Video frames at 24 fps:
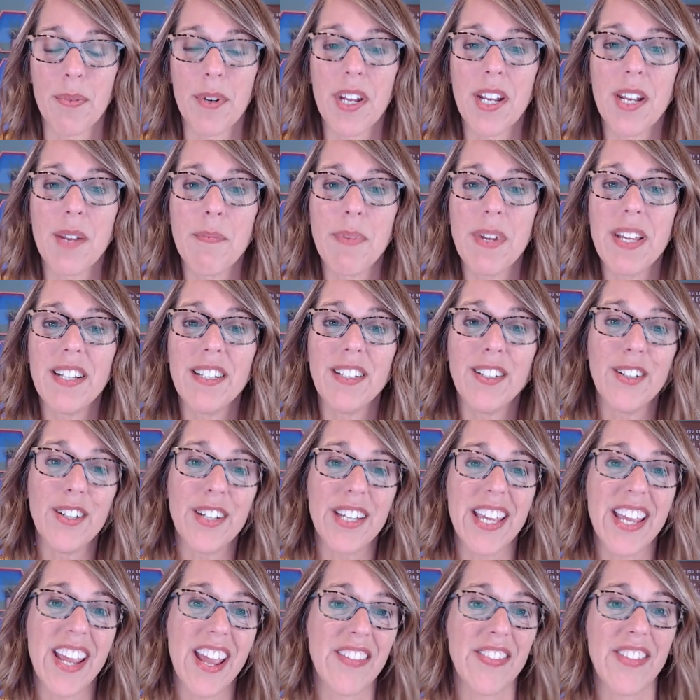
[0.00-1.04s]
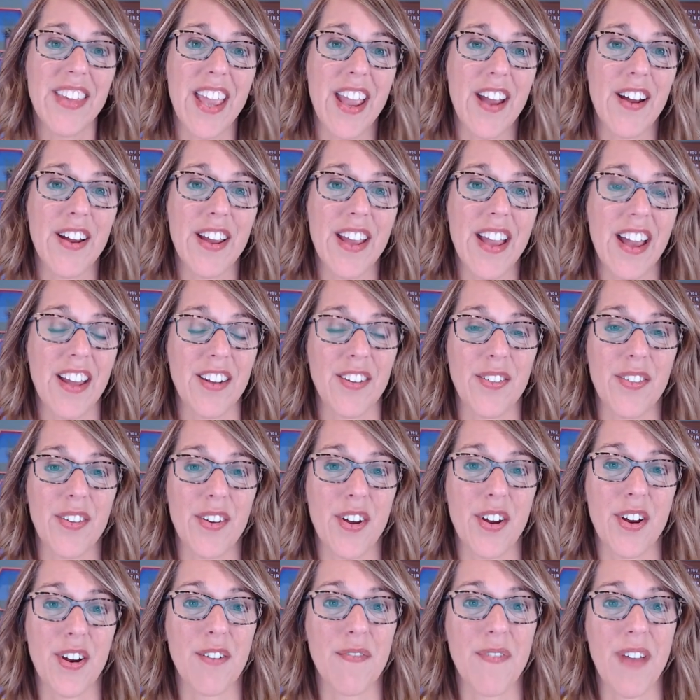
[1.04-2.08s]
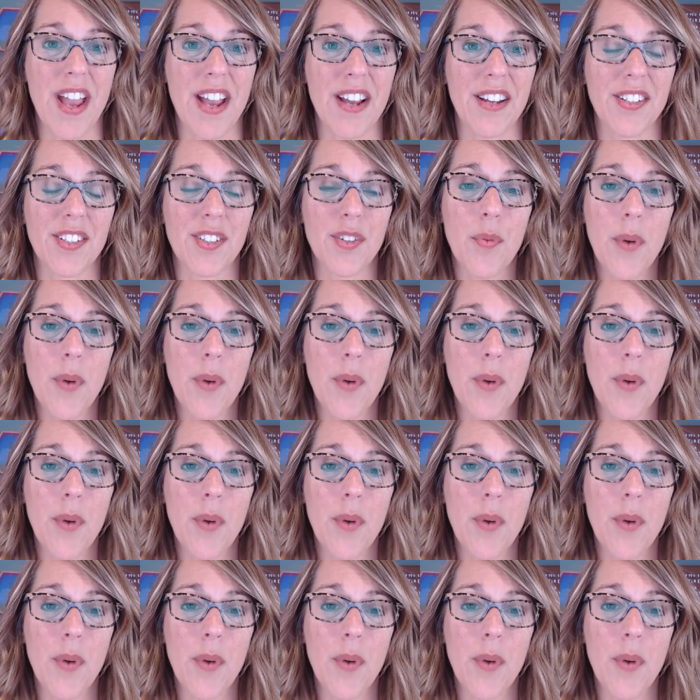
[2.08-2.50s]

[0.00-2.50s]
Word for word: We're going to be looking at the area under the curve x